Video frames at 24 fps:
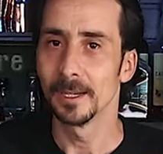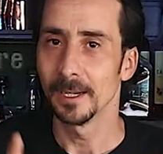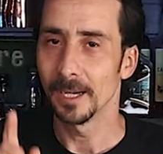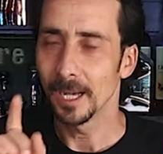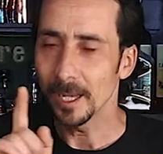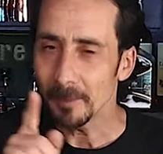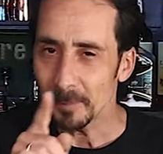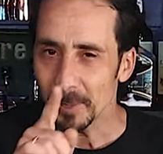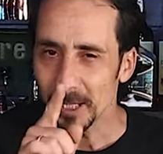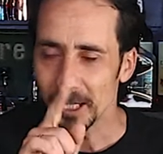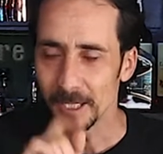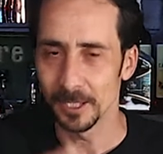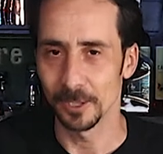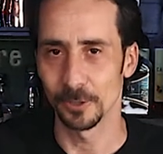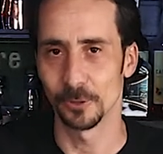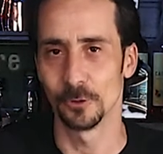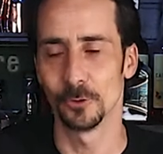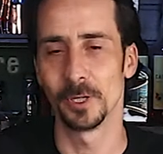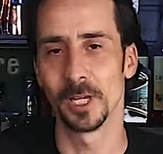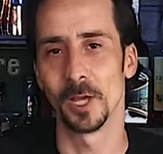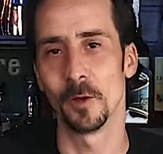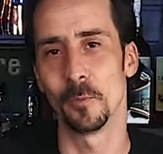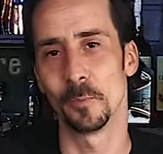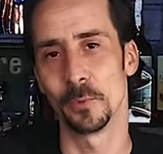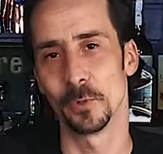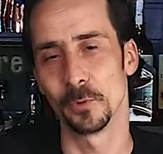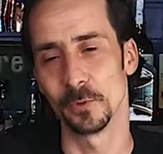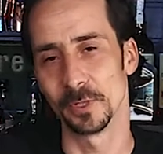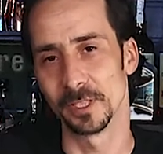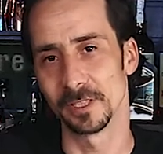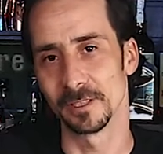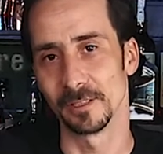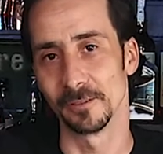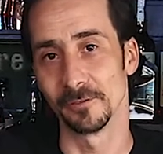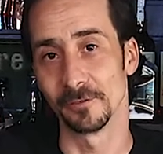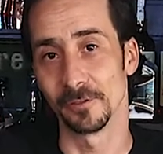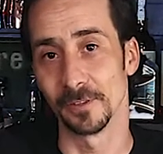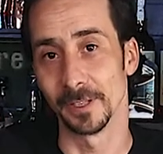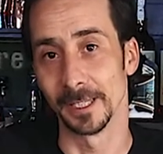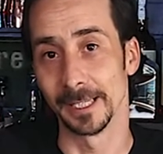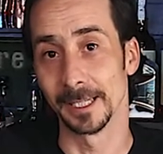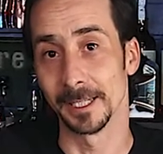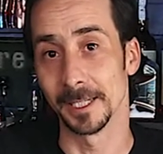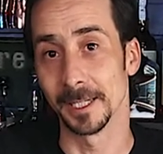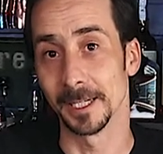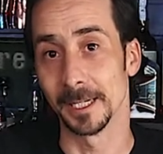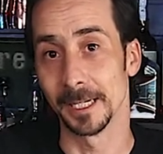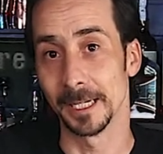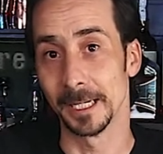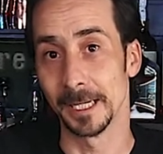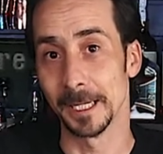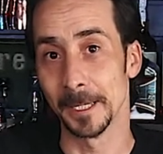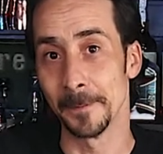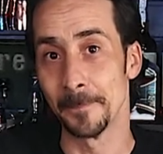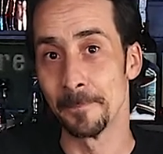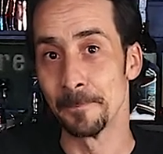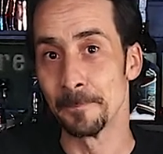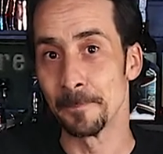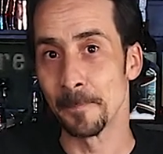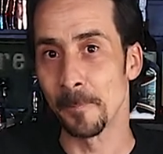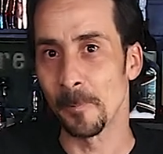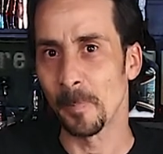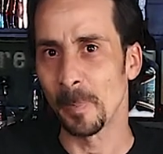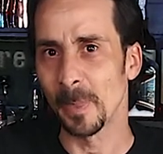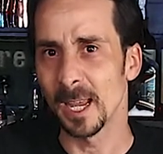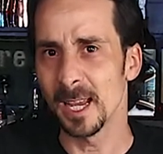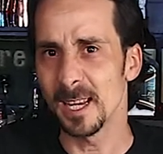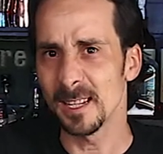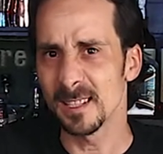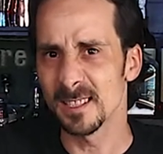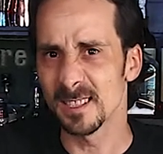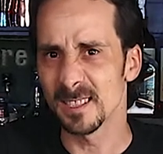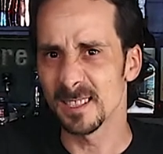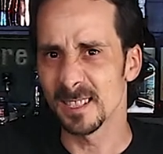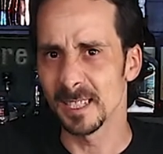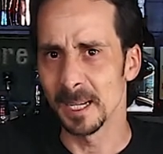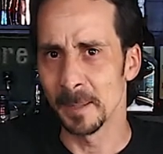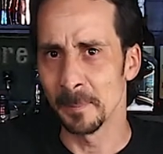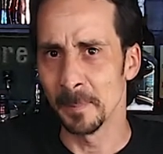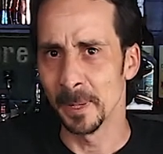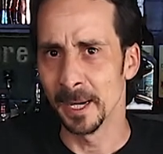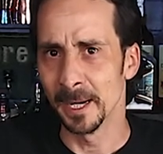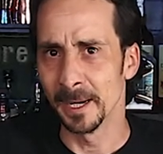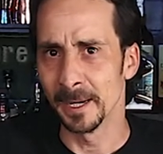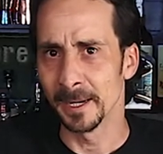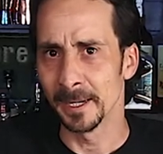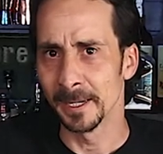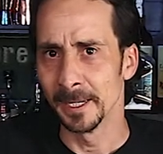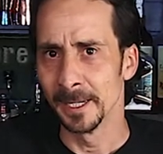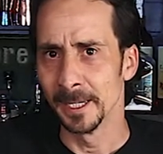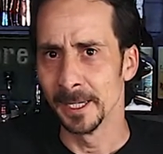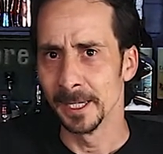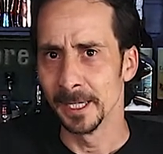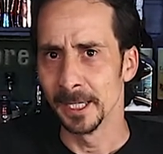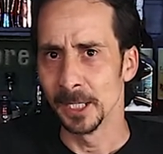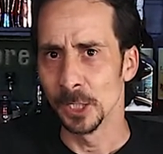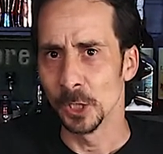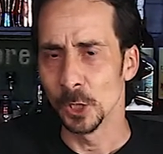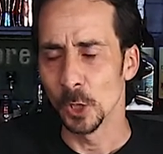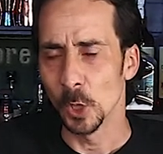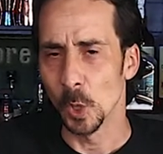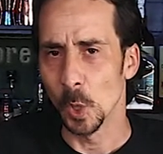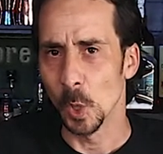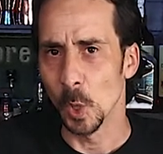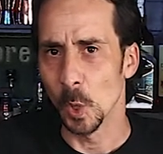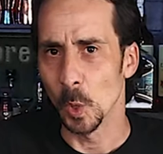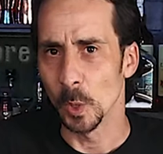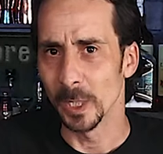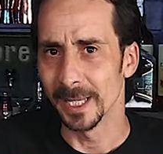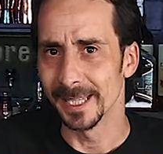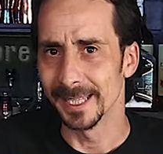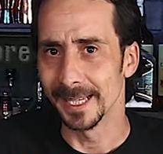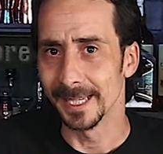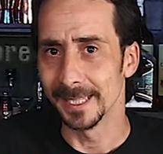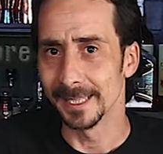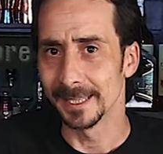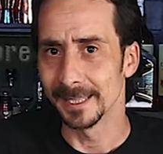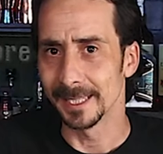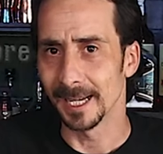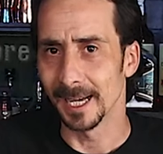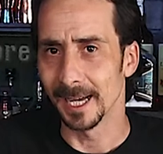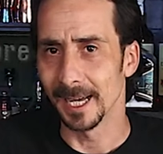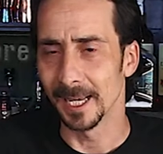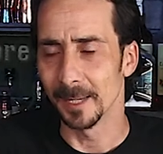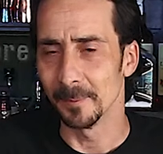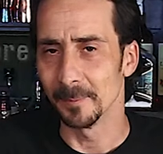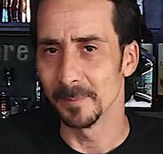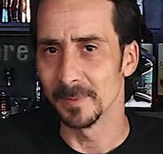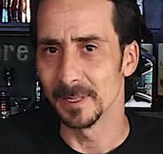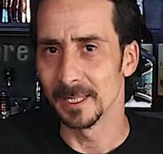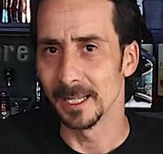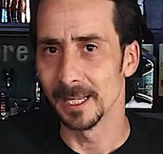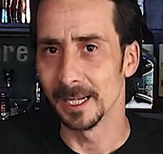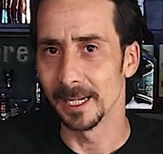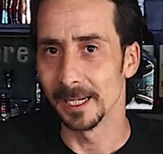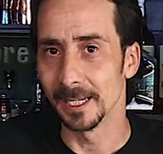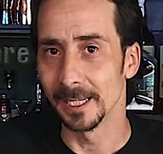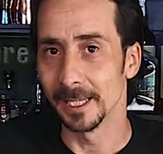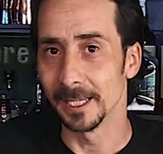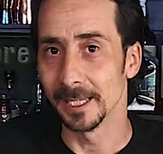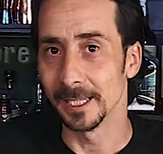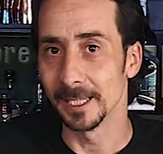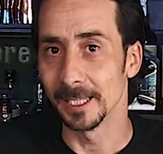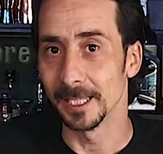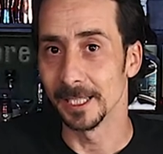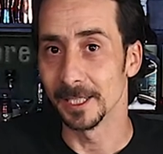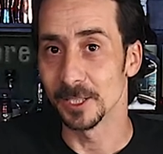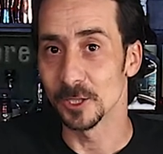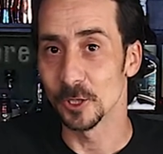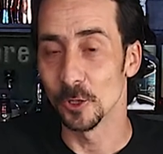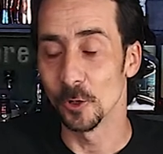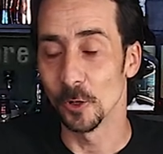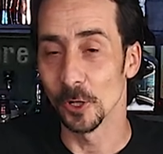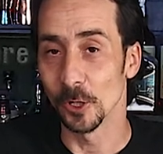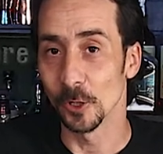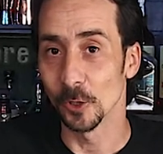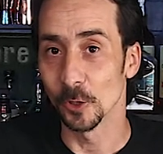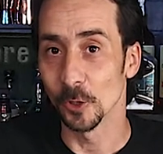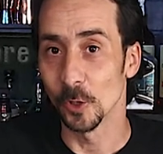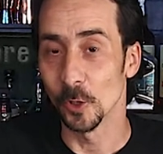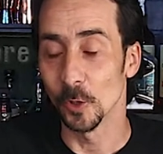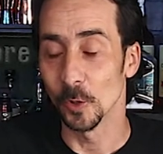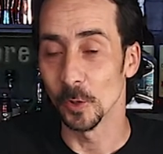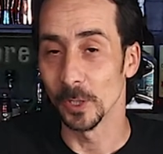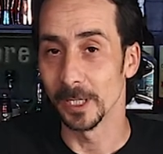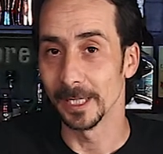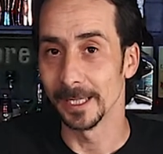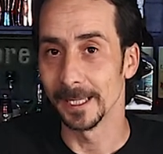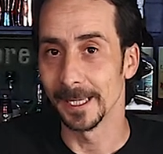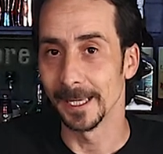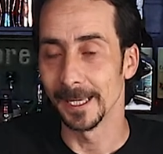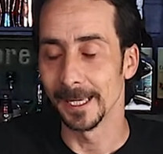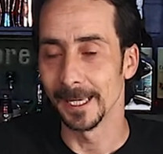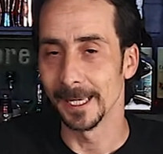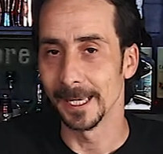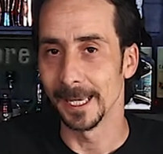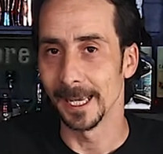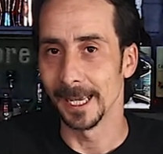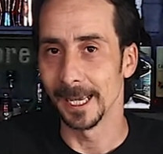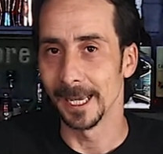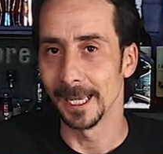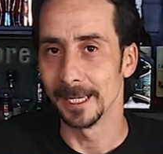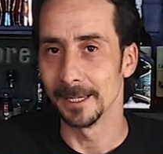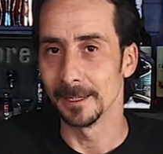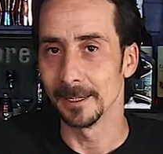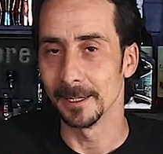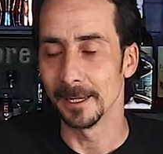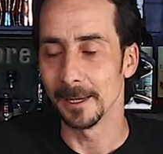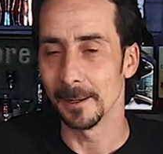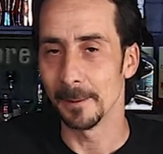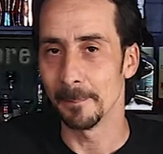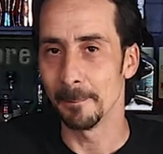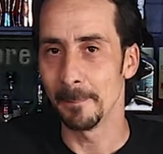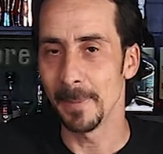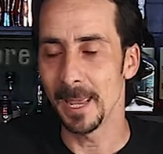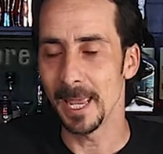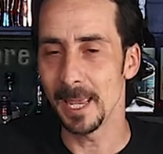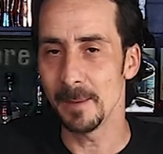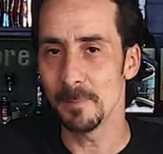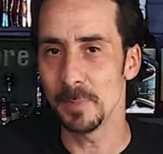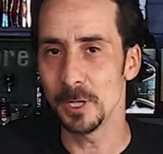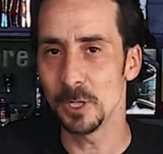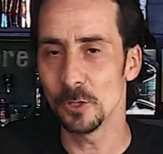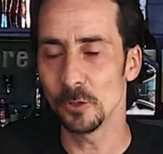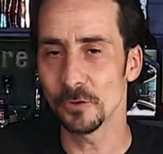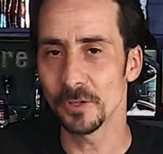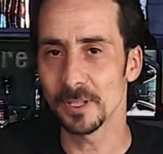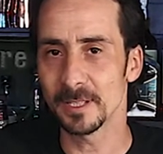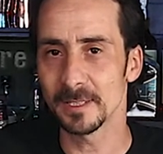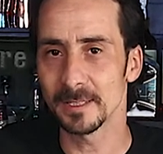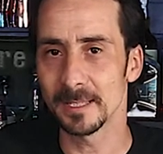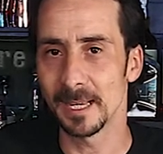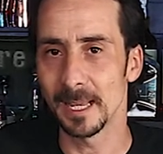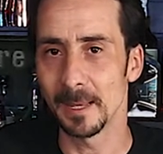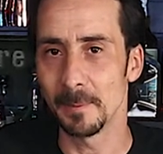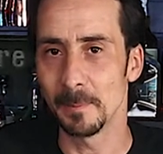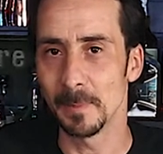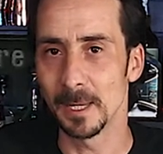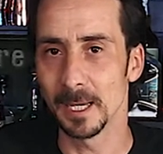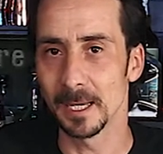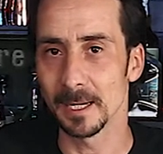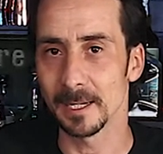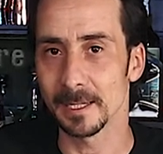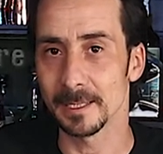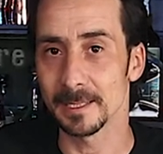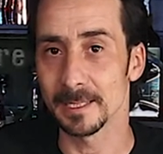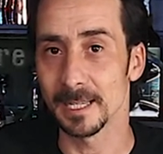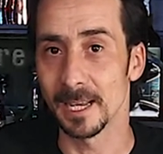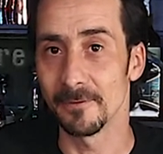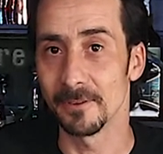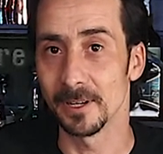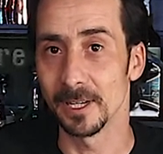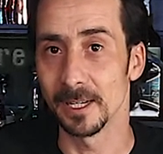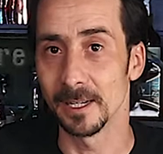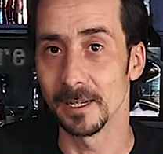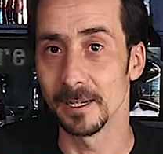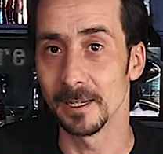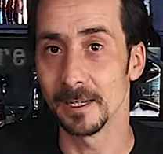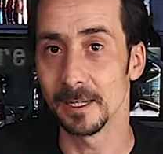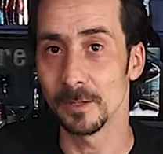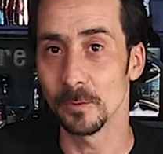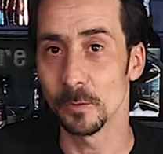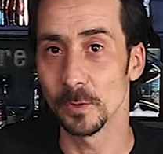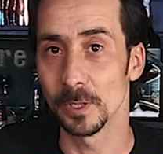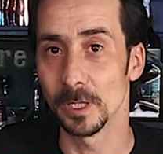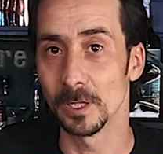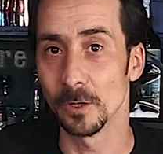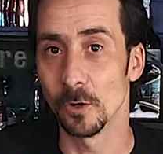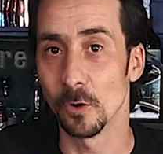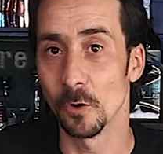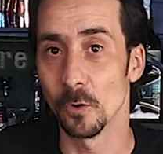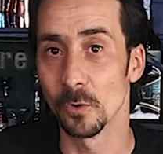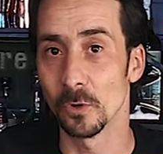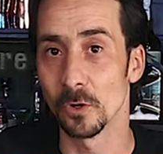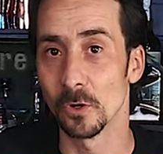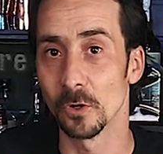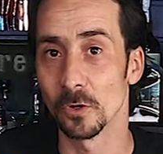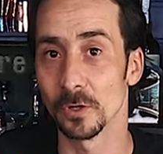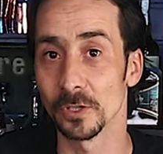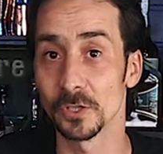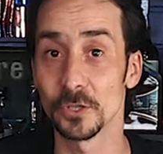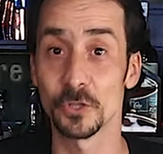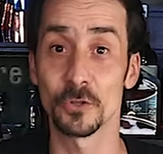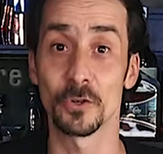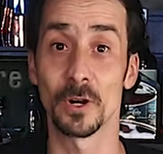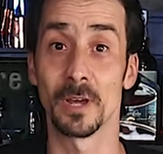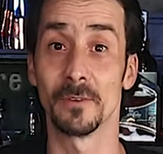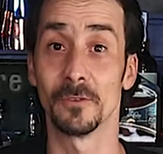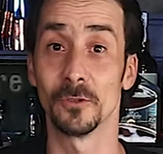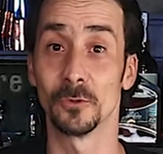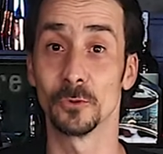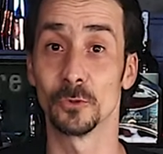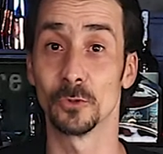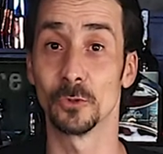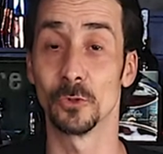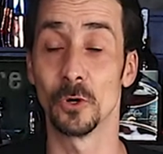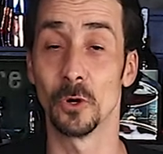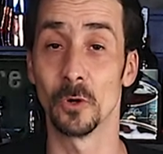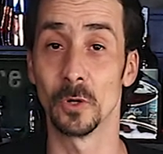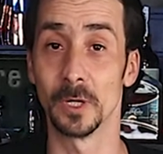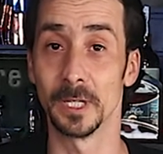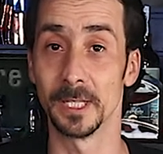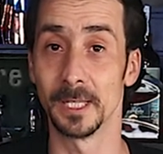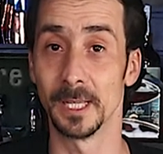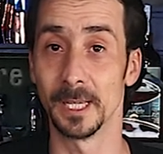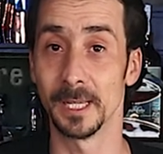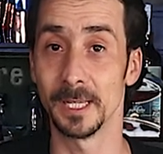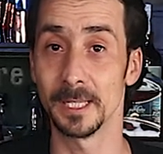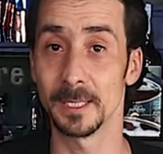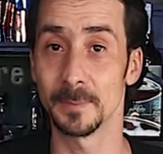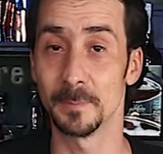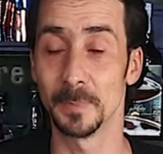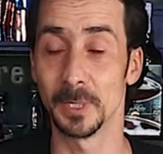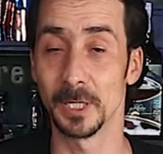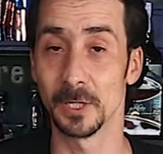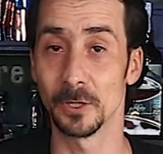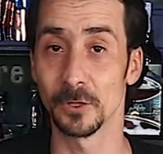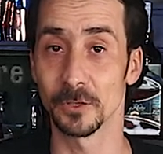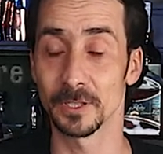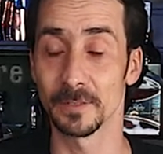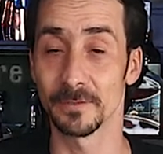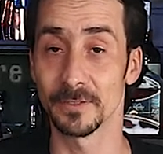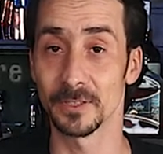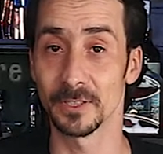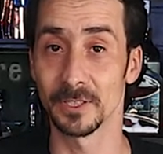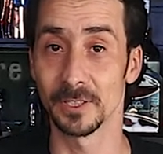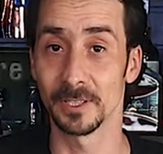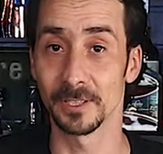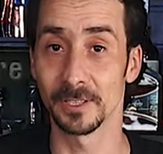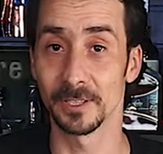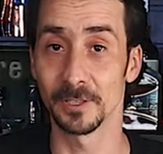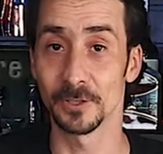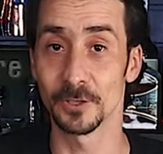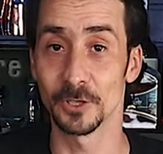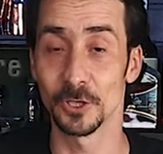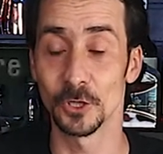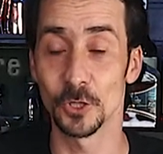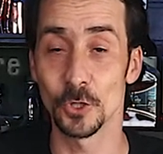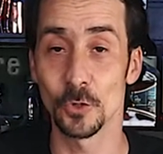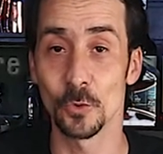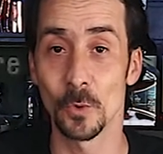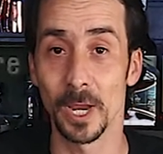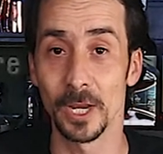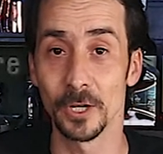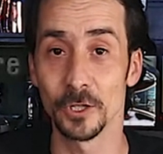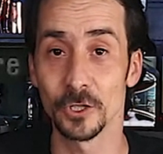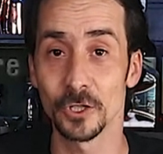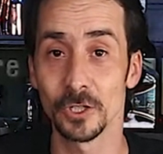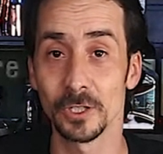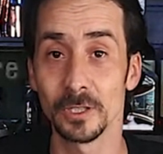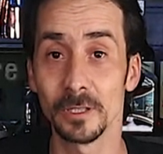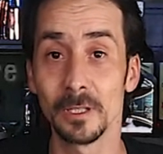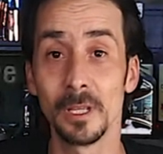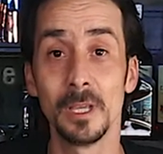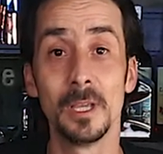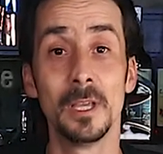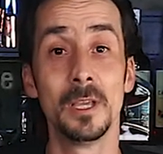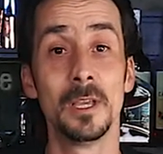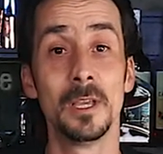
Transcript: I'm here to help you with something. Uh, it's summer, holiday time nearly, kids going on holiday and maybe not the same year as every year. We all gonna travel to holidays because of certain situation